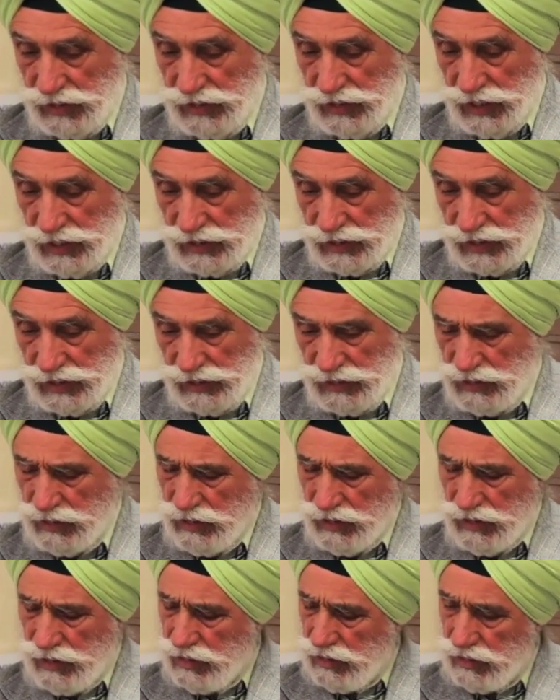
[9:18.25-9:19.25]
and that thing,
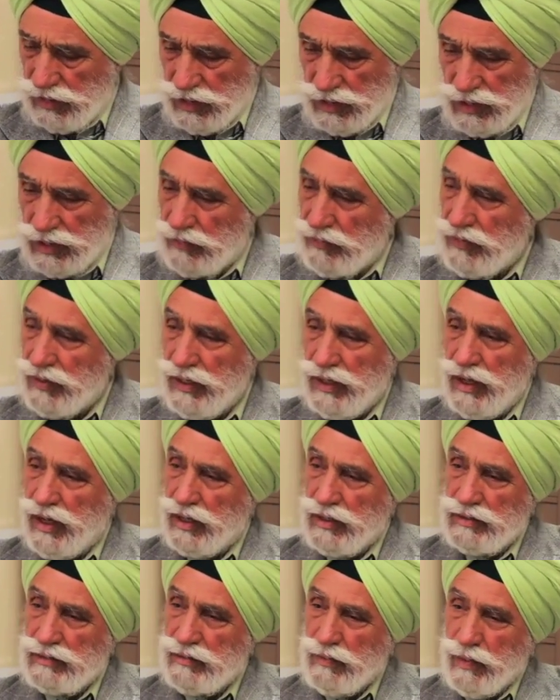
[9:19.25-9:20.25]
they suffered a
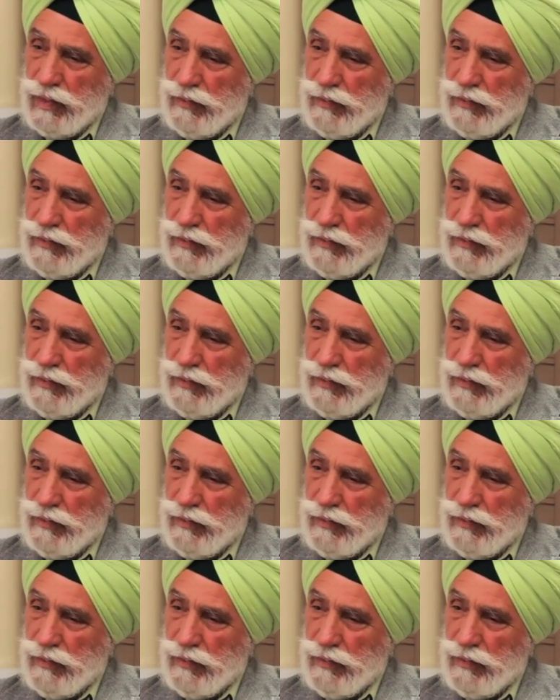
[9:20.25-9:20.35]
lot.